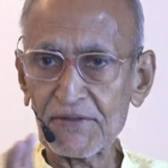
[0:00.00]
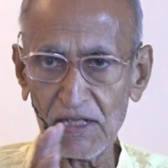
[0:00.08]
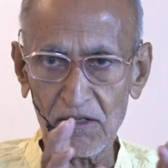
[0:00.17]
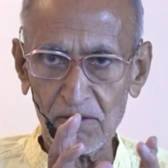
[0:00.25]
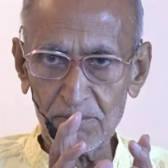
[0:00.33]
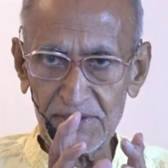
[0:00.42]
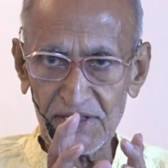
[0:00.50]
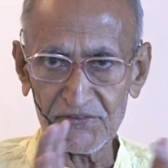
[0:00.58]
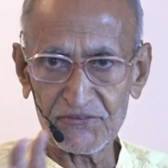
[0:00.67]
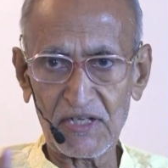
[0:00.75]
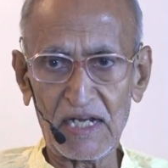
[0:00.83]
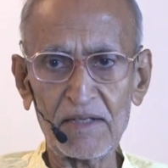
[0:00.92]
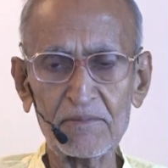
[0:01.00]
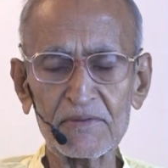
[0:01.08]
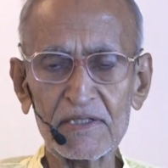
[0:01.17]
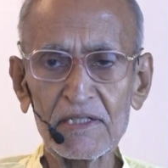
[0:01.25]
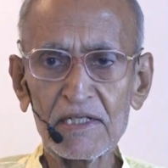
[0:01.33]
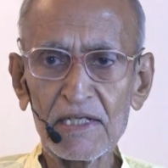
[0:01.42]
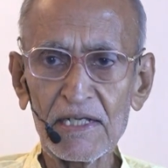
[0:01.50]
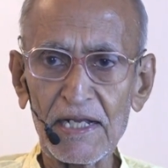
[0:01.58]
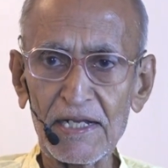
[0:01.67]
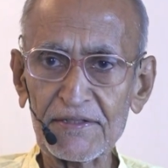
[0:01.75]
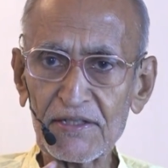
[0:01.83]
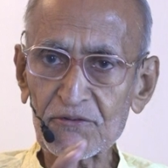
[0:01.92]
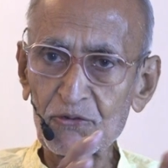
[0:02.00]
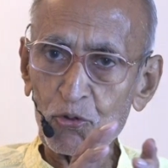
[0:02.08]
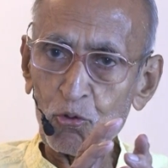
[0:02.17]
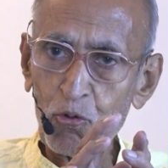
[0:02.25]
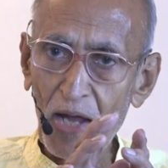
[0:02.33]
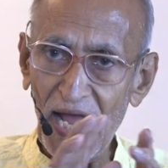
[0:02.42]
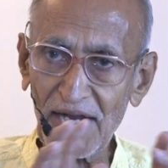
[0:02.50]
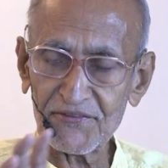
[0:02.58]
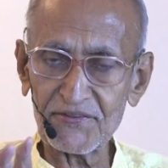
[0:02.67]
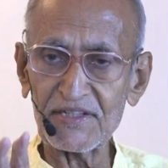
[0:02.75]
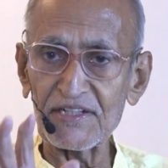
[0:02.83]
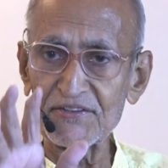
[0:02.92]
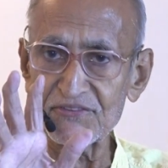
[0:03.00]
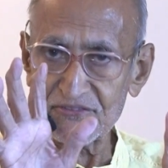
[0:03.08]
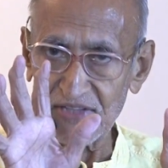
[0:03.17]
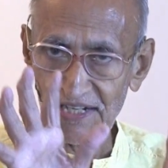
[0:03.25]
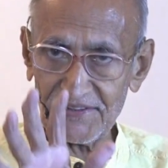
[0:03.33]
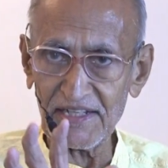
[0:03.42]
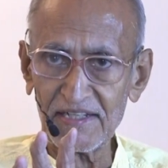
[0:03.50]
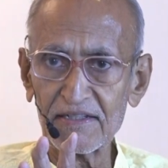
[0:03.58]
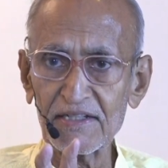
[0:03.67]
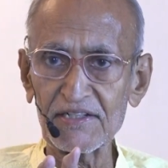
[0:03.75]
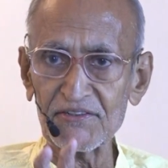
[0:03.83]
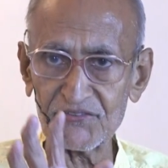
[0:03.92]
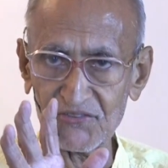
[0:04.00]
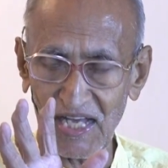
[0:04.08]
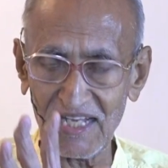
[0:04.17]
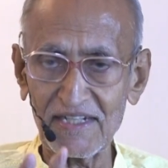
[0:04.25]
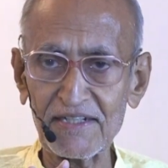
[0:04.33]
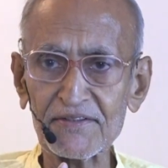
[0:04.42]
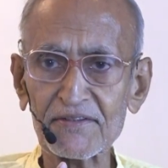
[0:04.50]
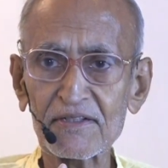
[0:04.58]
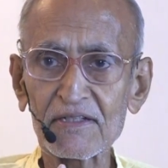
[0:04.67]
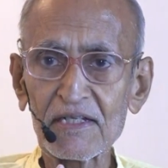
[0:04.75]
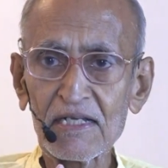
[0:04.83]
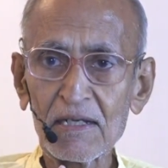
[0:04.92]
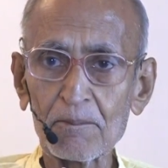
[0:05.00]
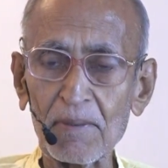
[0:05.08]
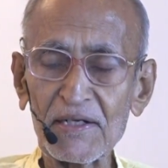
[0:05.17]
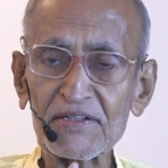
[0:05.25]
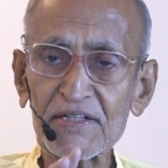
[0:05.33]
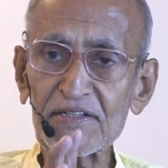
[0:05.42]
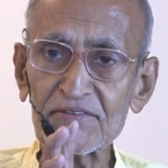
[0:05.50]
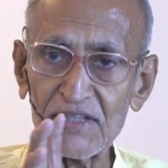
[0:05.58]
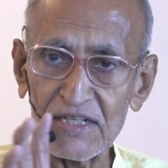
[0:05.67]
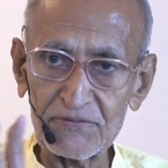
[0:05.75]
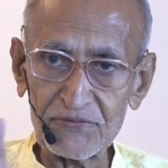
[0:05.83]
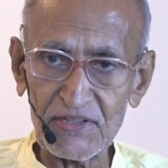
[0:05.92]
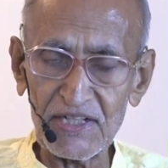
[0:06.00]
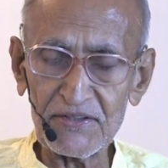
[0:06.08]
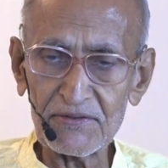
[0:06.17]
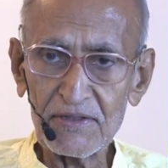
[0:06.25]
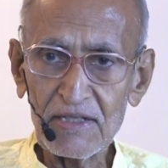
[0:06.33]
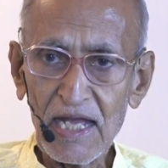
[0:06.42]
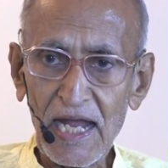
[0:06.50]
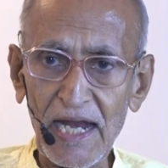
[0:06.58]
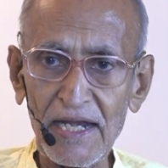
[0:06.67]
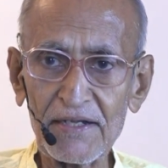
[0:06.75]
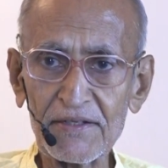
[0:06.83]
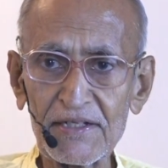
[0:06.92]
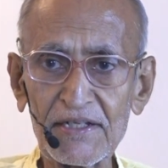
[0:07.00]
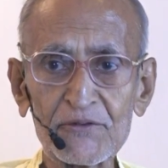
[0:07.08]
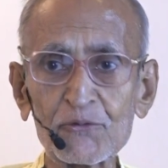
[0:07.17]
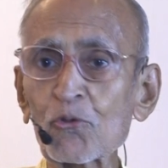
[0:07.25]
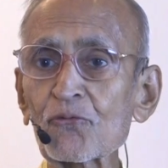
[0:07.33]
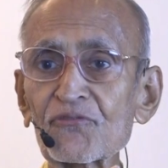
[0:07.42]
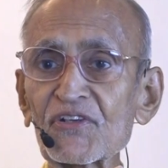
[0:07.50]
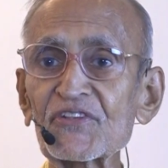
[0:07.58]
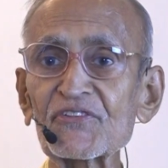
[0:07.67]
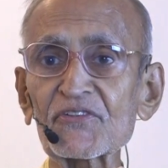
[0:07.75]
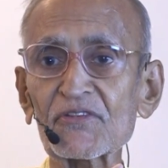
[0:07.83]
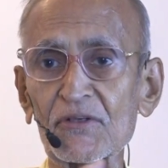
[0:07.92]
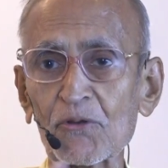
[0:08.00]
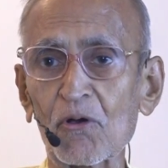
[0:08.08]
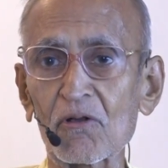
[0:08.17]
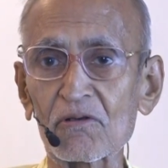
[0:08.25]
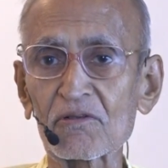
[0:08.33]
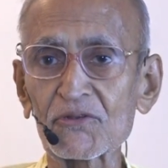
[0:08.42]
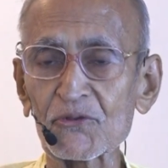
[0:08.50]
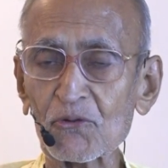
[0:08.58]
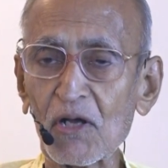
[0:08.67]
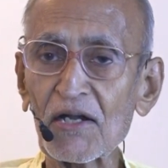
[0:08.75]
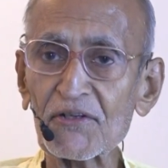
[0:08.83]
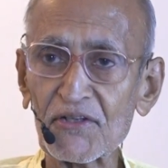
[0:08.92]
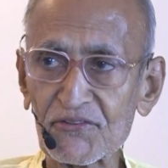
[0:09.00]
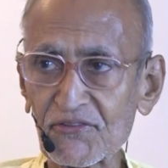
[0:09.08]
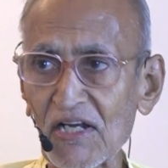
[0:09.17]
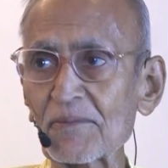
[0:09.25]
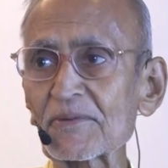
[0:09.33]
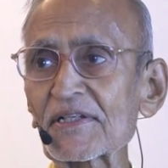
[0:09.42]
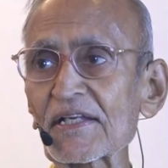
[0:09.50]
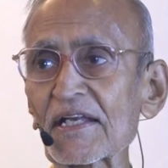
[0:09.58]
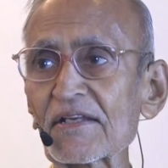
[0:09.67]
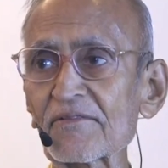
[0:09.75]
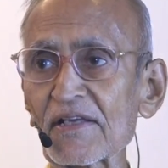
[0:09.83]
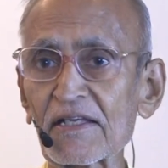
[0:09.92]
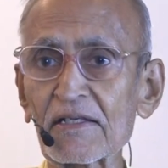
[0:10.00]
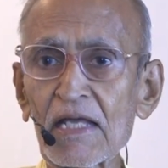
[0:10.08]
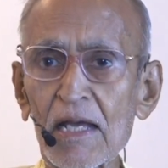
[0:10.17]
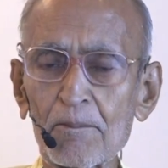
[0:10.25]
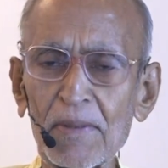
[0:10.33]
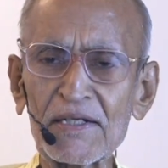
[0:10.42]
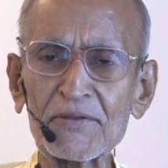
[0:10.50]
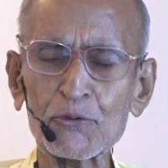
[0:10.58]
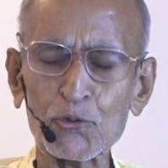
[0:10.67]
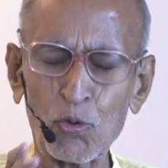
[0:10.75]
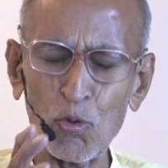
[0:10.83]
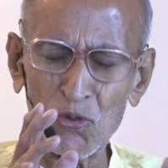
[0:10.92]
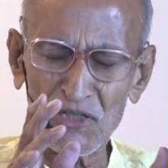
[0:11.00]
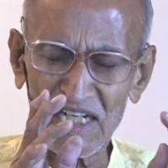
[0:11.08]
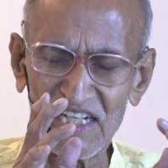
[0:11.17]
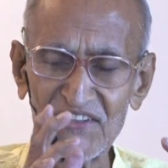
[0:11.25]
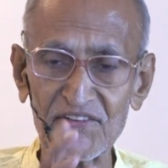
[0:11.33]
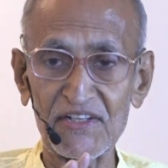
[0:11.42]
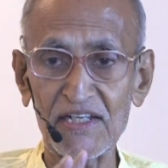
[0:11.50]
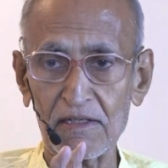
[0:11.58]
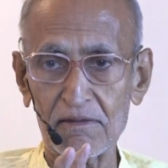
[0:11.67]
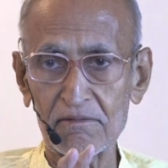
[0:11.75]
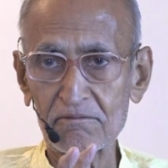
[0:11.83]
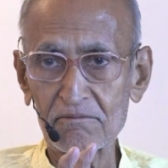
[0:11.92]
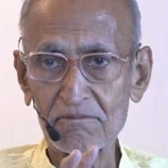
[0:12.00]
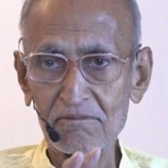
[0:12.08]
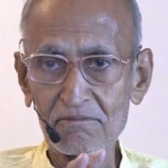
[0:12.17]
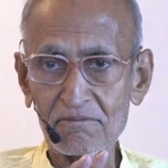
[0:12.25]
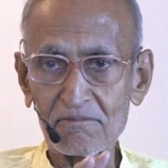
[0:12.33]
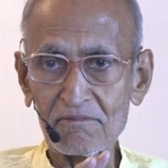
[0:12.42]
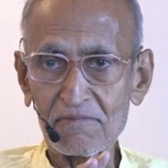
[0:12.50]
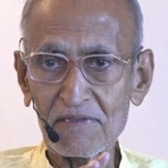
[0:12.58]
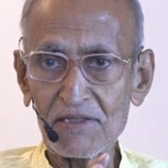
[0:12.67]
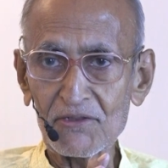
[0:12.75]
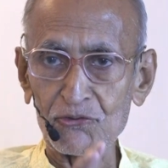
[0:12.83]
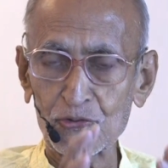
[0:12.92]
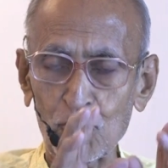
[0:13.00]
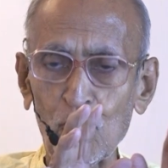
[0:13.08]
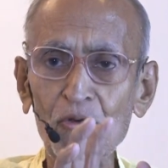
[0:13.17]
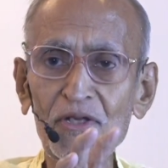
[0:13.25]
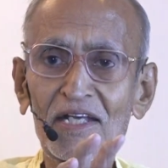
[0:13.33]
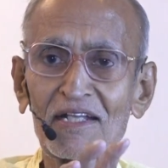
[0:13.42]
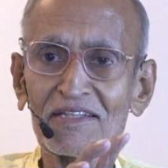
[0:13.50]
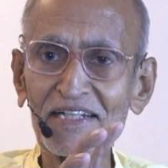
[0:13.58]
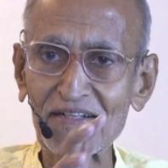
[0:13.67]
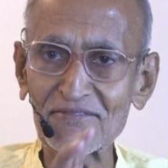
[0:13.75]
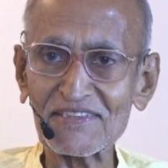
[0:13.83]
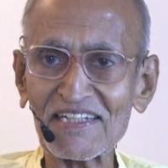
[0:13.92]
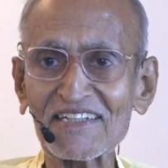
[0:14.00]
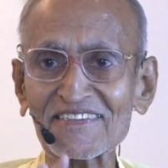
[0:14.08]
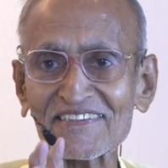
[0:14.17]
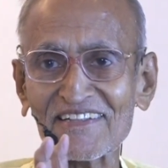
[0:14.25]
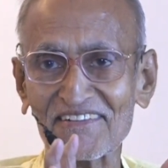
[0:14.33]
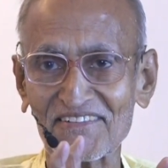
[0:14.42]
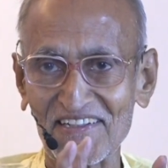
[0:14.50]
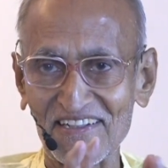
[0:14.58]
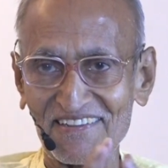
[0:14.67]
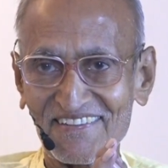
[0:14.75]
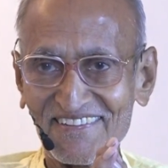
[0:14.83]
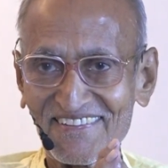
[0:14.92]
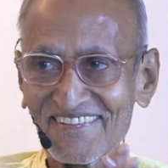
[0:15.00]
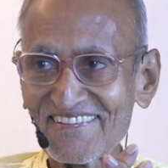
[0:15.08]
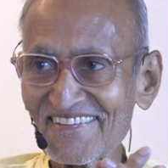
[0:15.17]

It cannot be described. It has no action. It is static. It is silent. But it is infinite and it has no features at all. You can't describe it in any way. But totally real. So real that everything else is unreal.